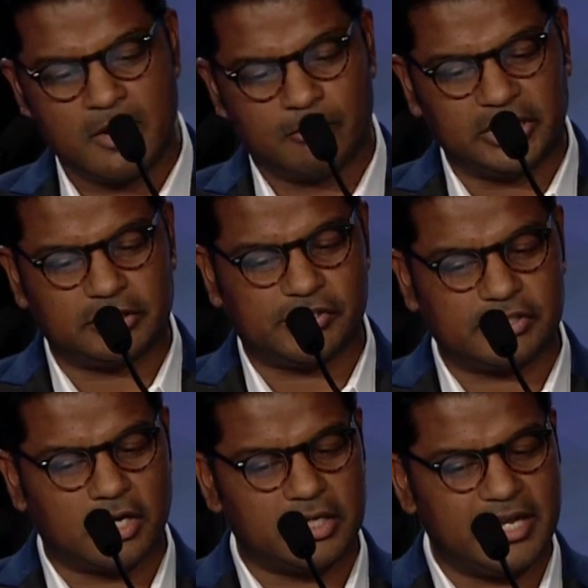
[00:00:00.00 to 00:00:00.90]
but to
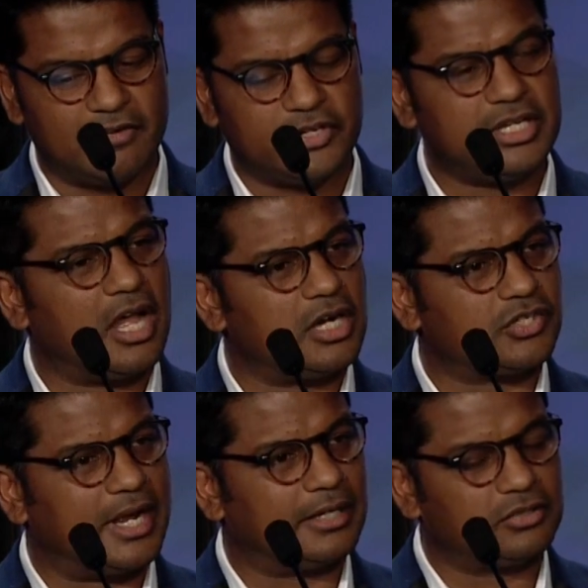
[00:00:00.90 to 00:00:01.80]
start every
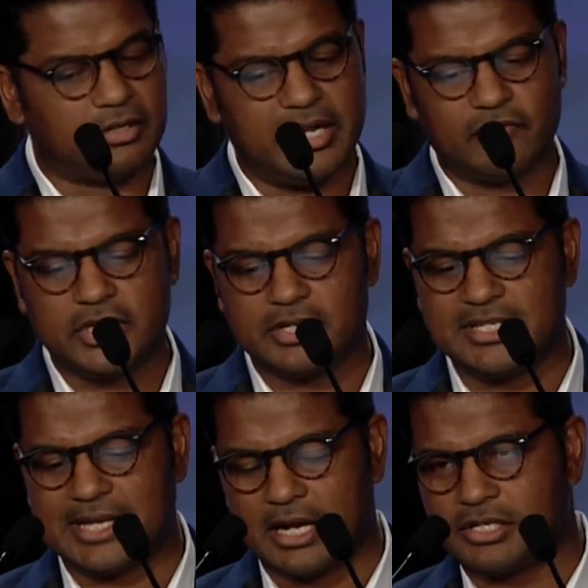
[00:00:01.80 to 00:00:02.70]
contract or every
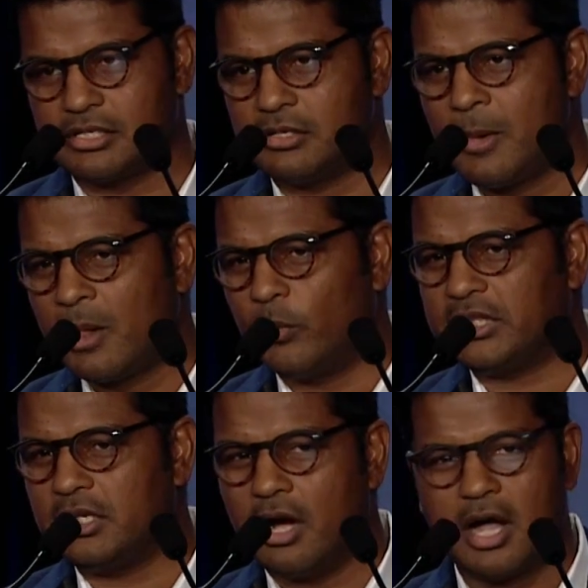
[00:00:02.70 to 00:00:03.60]
transaction with
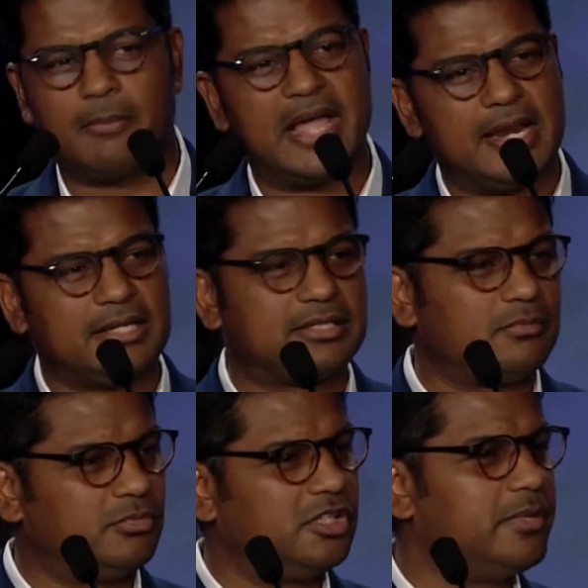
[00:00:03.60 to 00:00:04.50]
the automatic
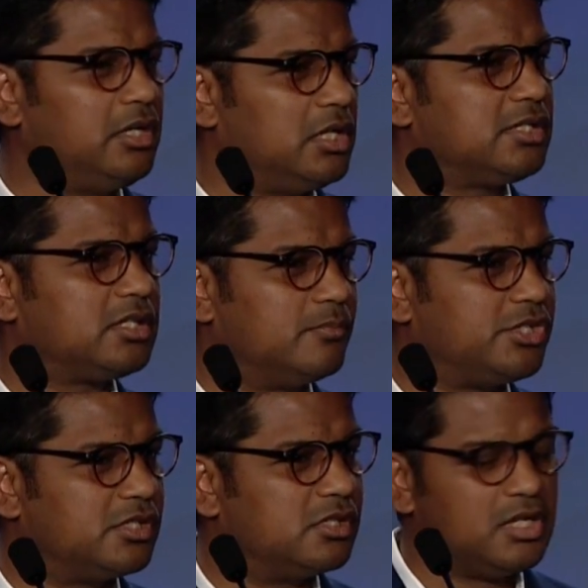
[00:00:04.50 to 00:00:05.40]
subliminal
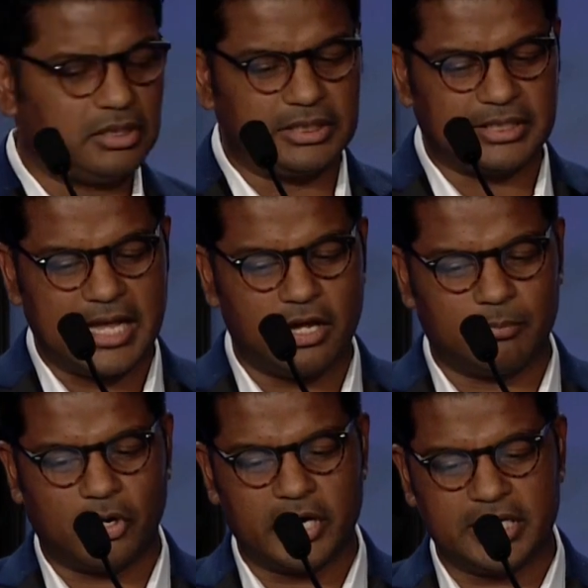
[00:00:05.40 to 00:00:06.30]
assumption that the
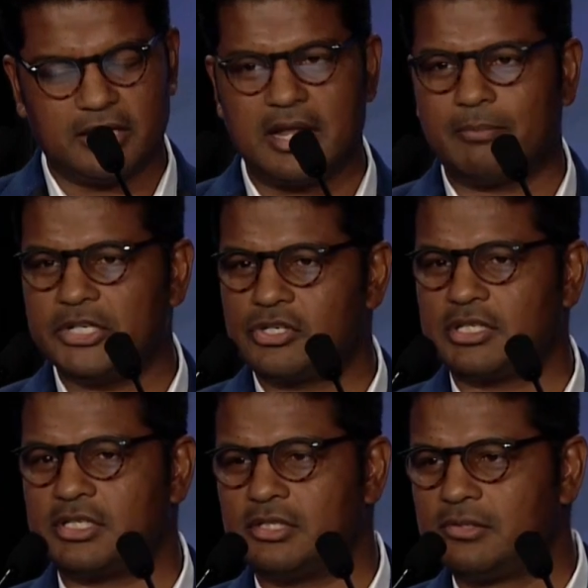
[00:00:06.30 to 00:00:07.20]
counterparty cannot be
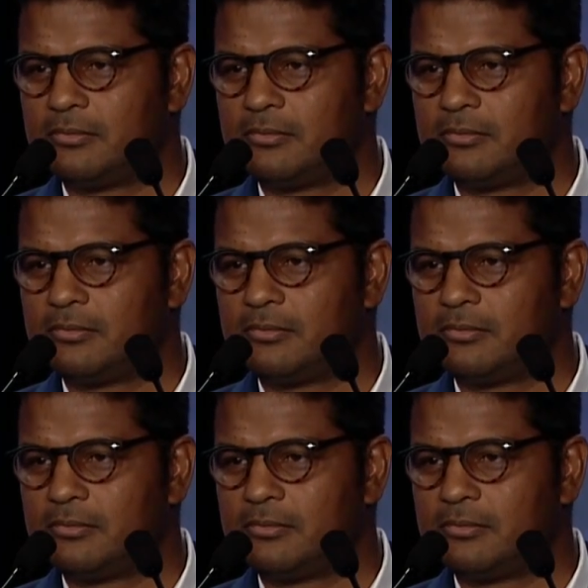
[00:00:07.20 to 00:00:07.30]
trusted.